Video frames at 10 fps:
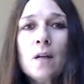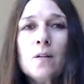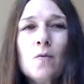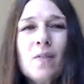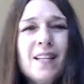
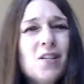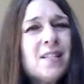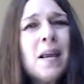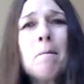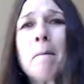So they
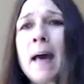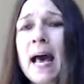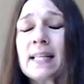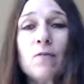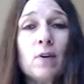just get
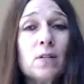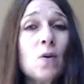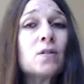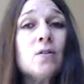massive results.